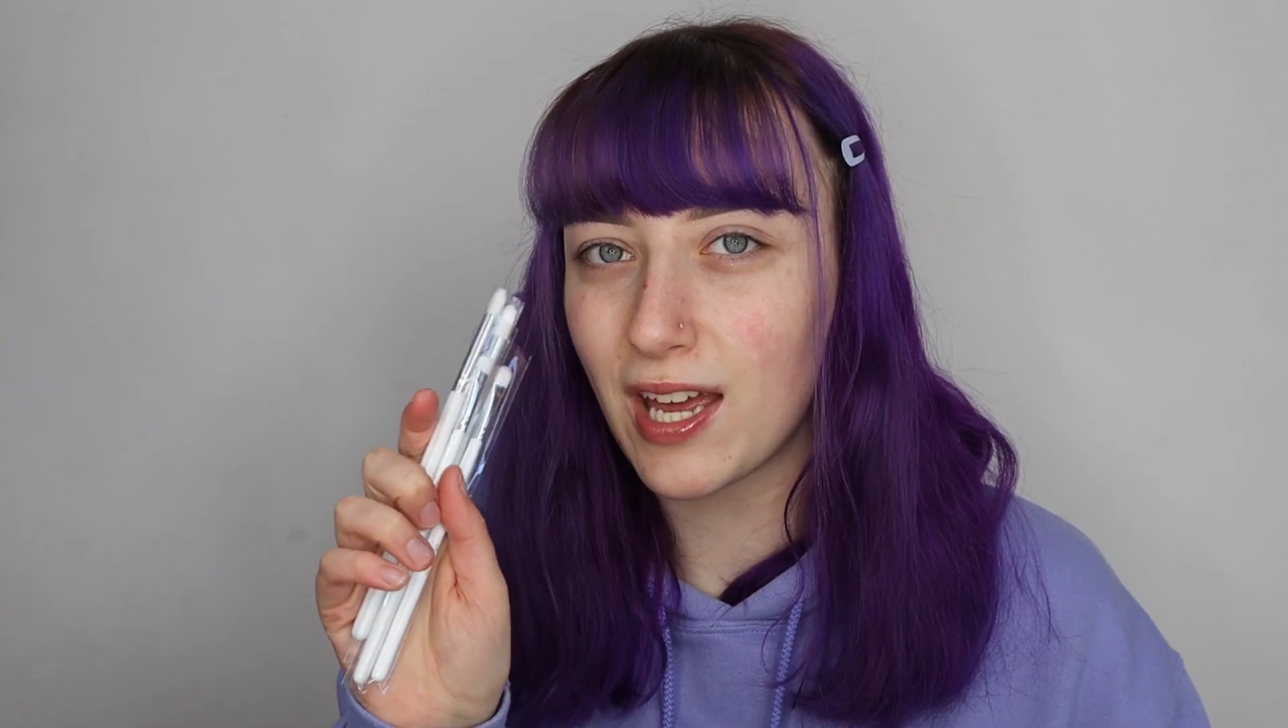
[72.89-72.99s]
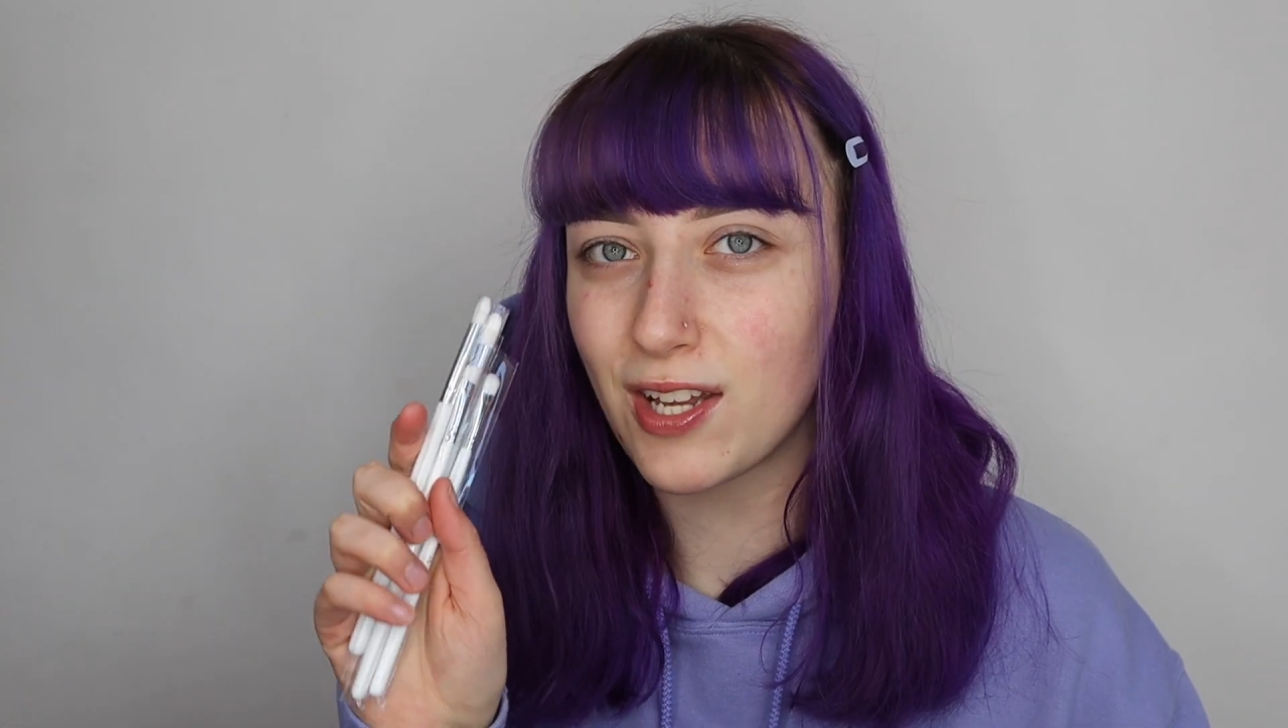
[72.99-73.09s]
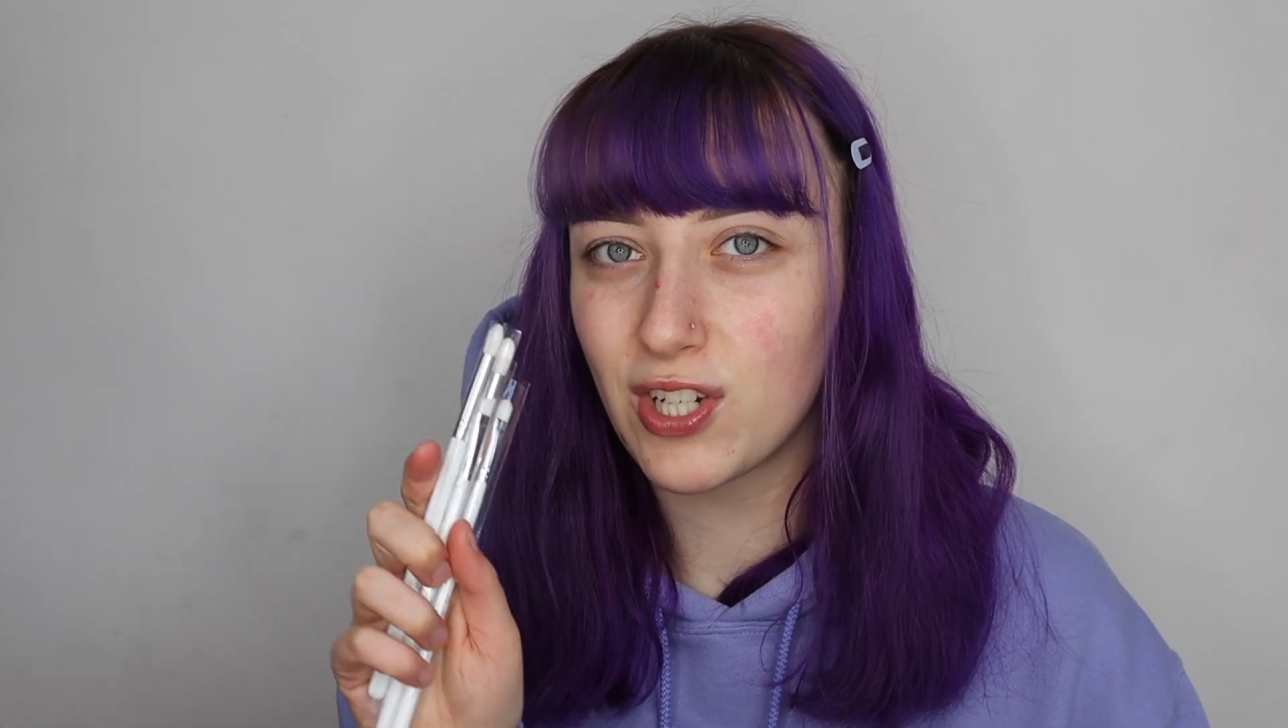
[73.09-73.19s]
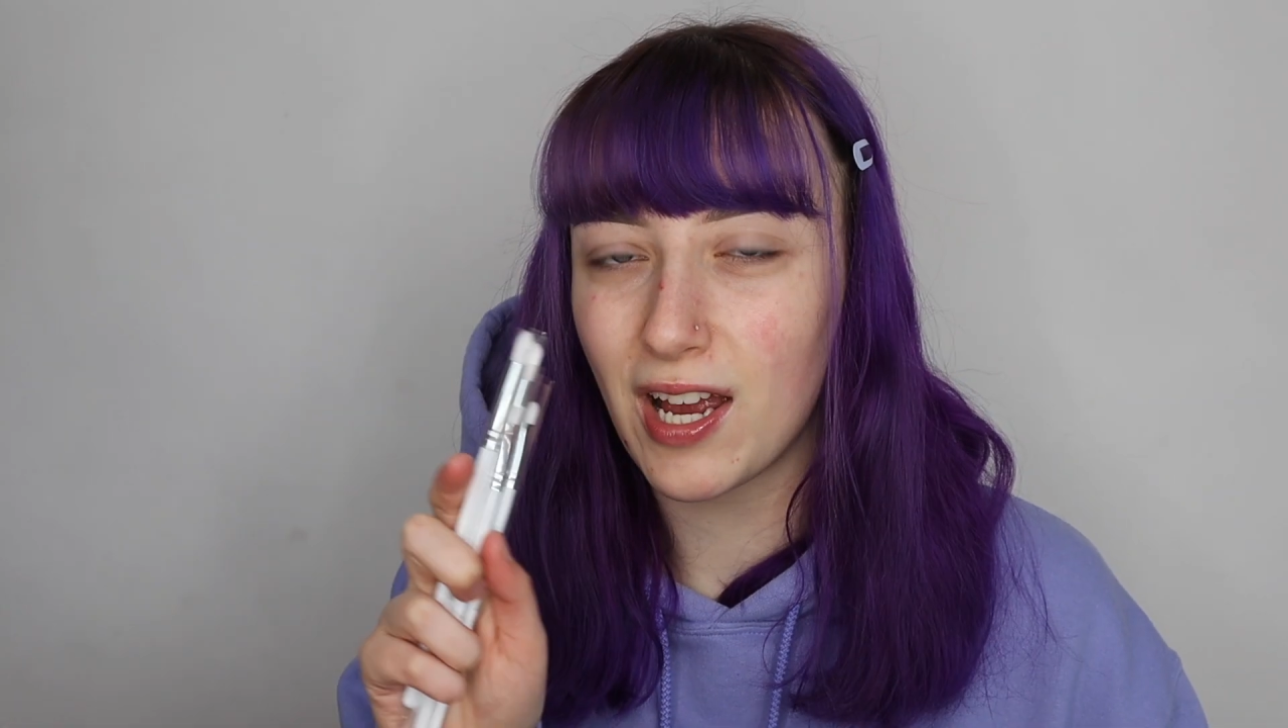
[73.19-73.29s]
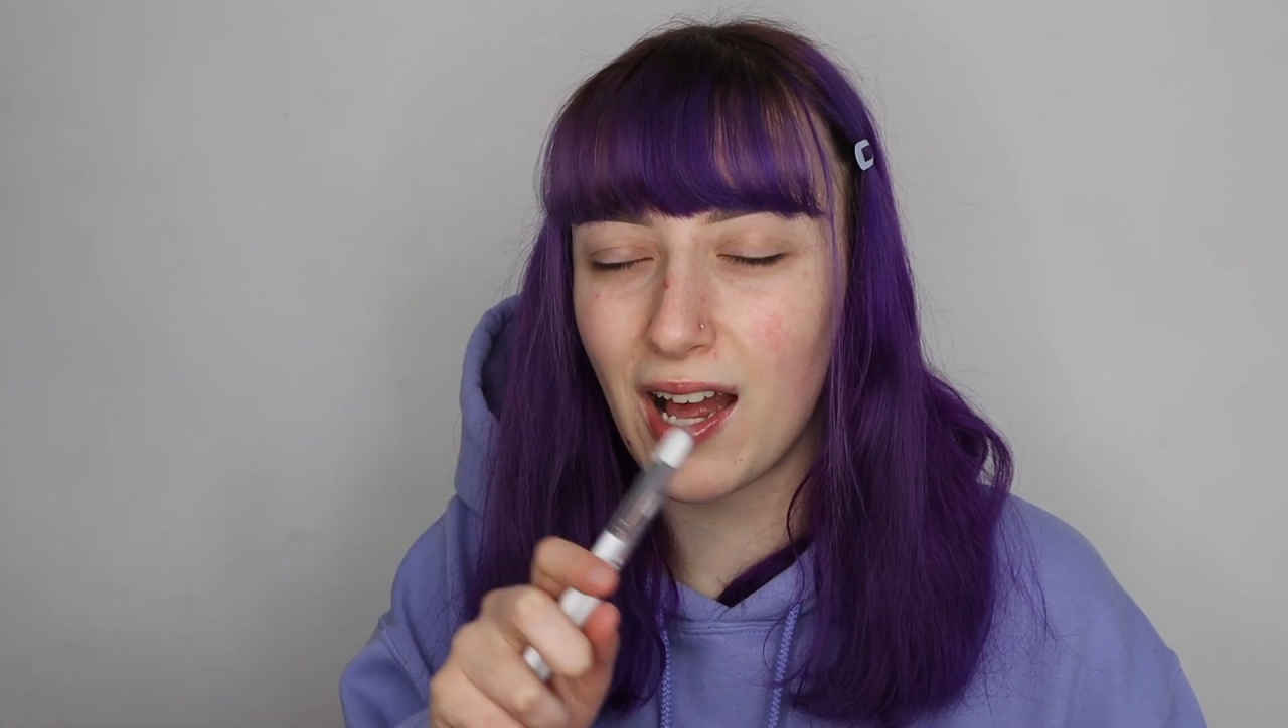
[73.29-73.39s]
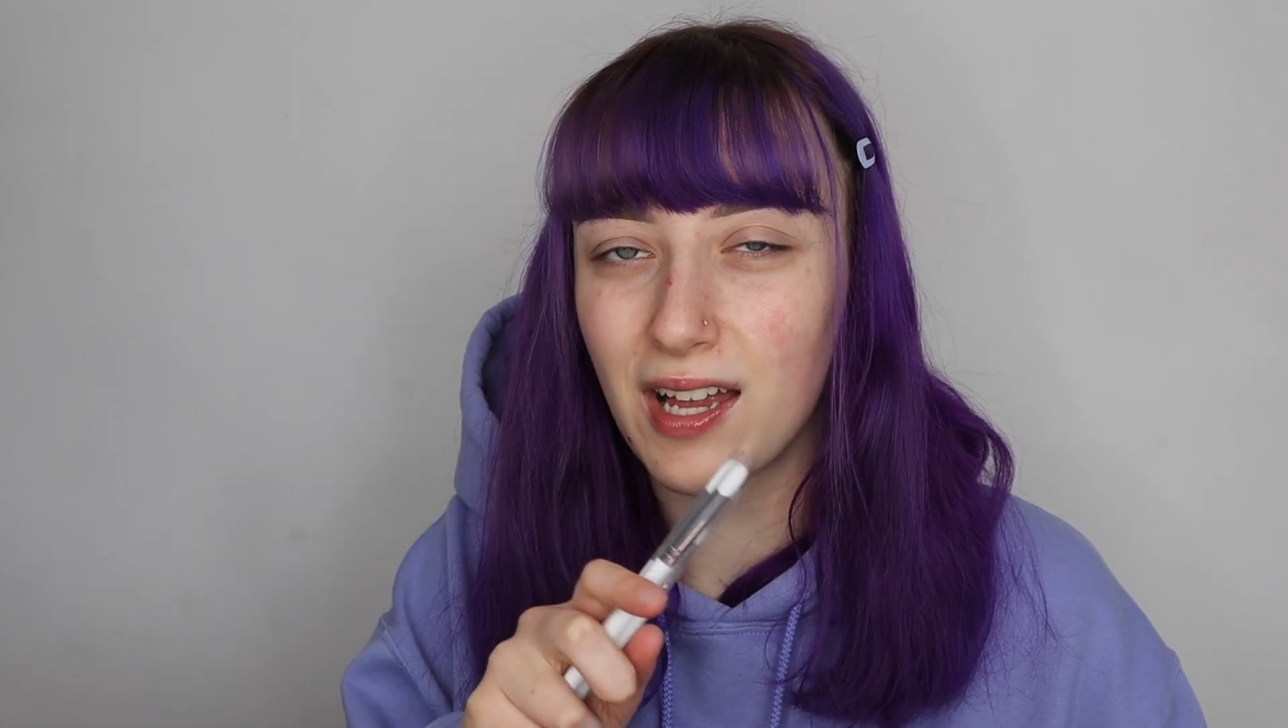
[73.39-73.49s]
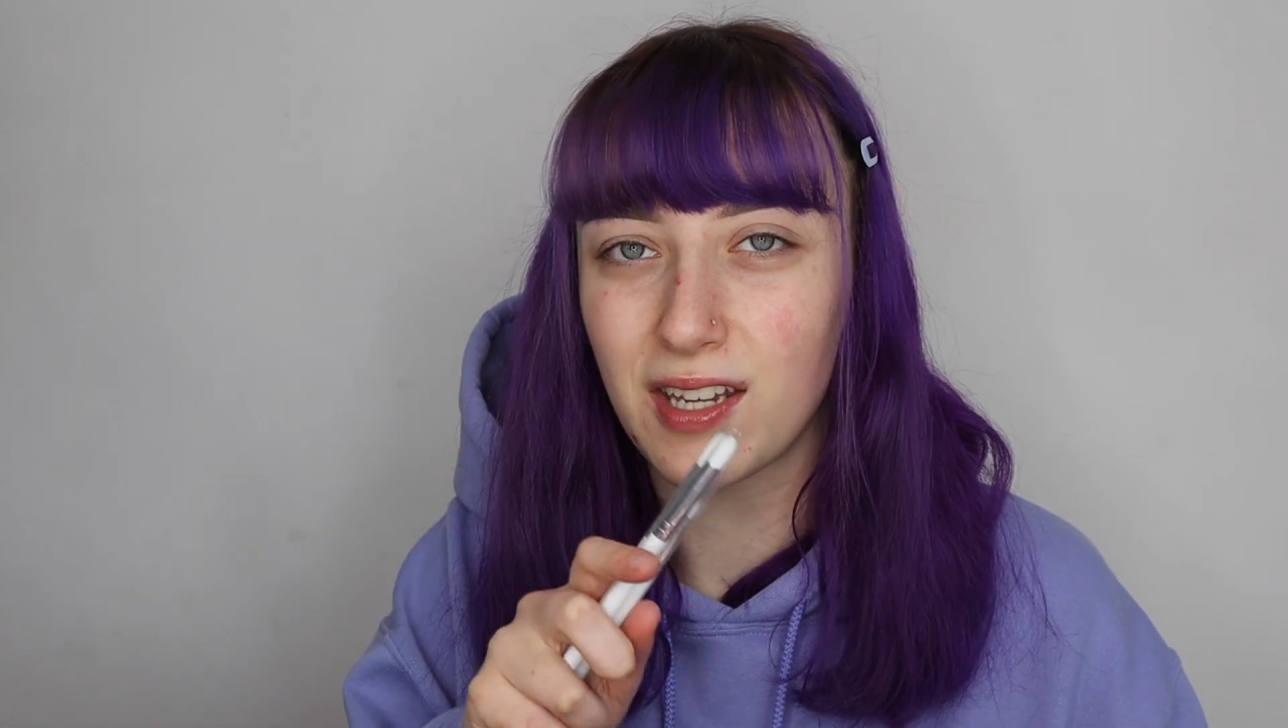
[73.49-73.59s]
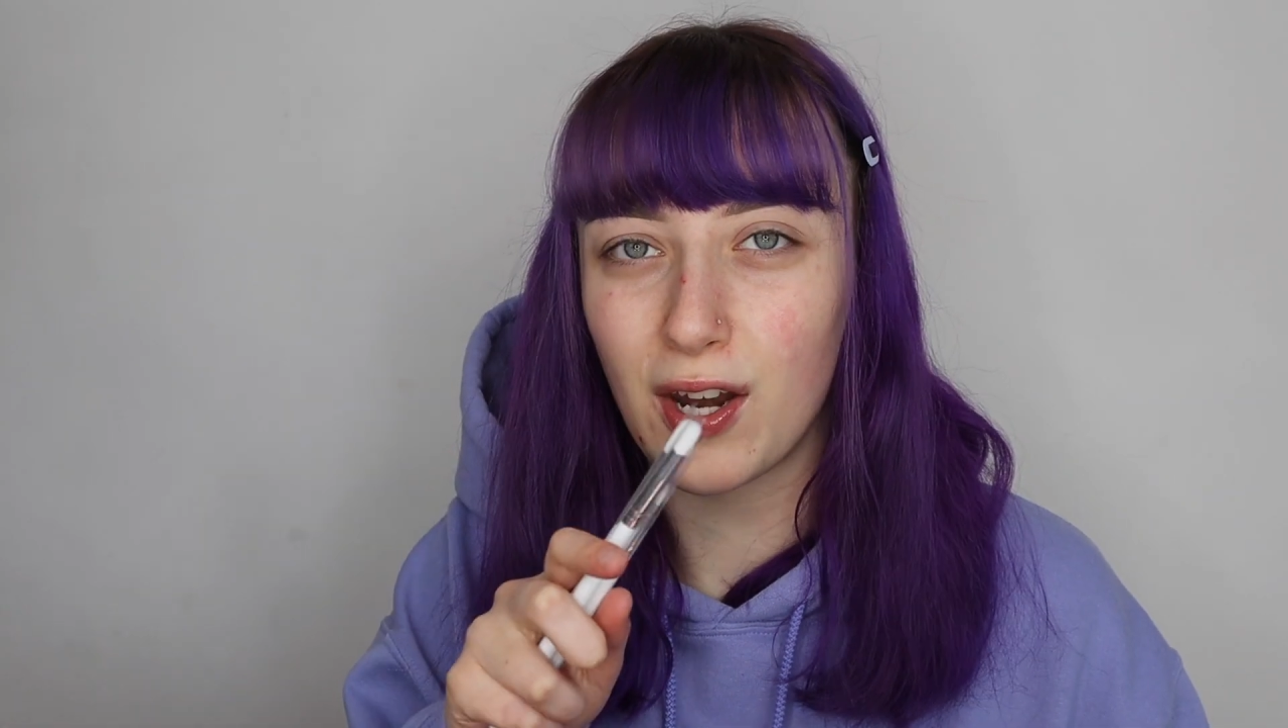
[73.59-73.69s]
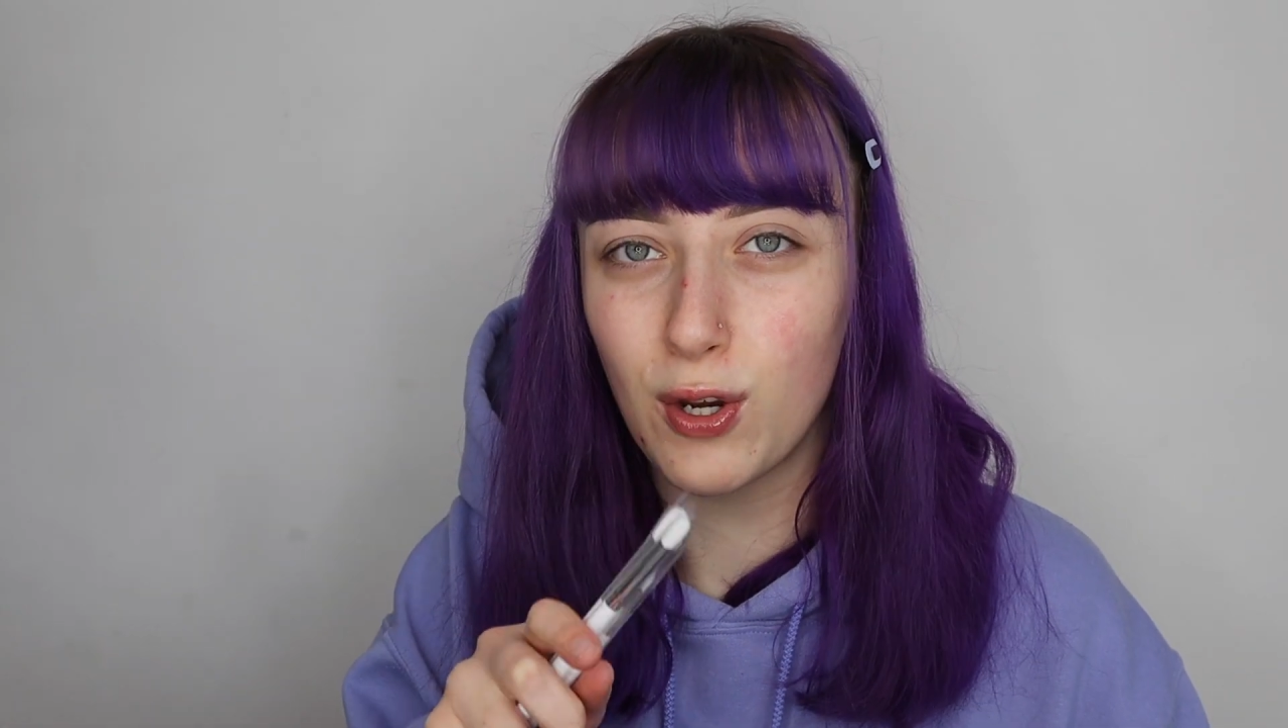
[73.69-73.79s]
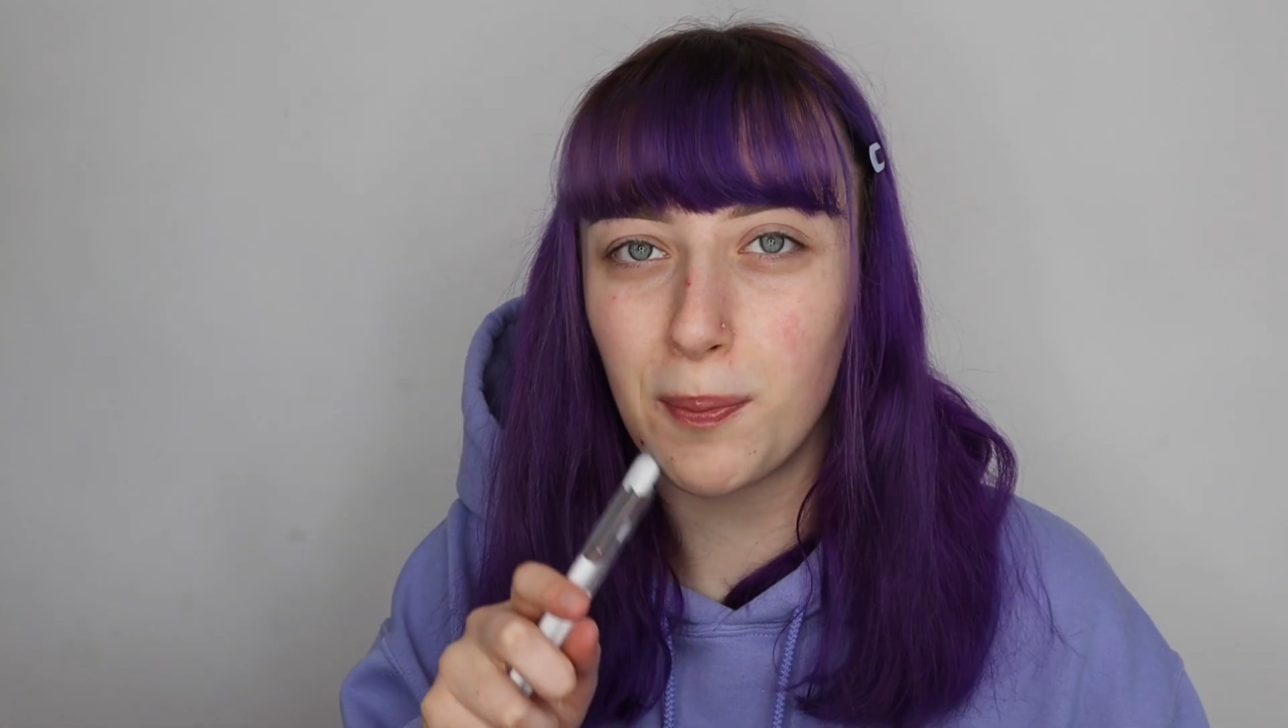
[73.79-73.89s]
and she has
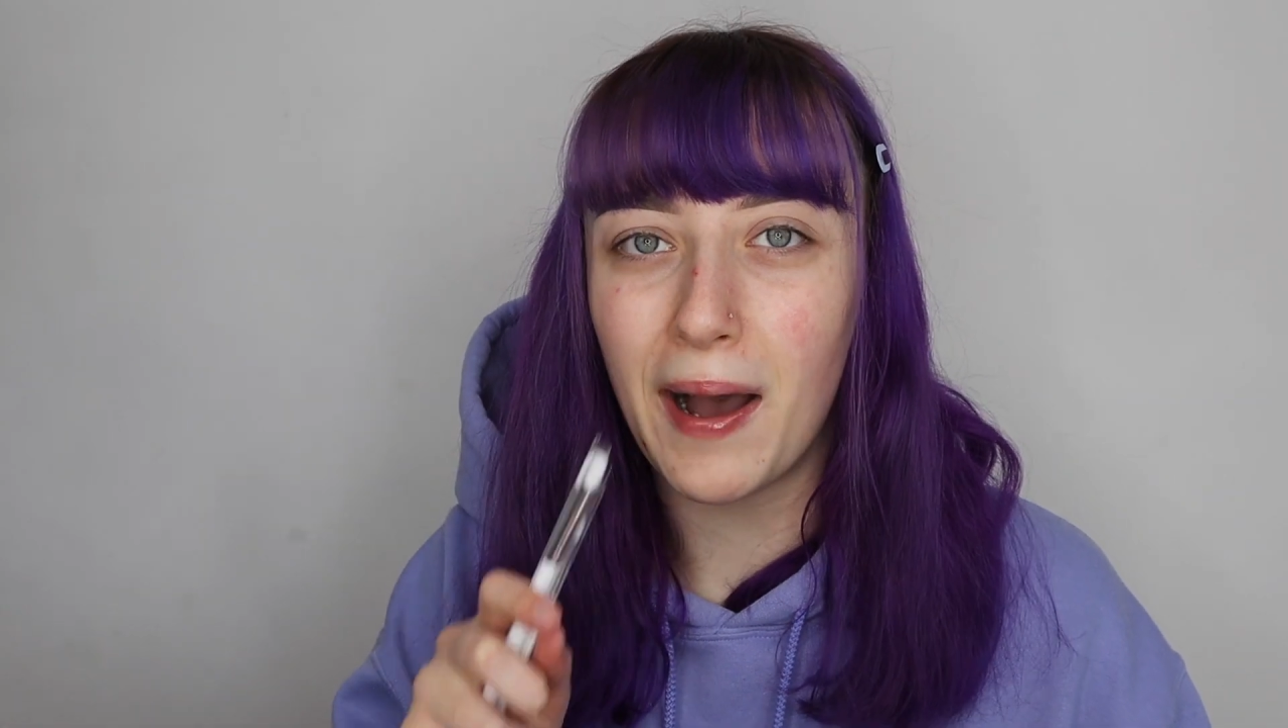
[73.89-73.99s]
a new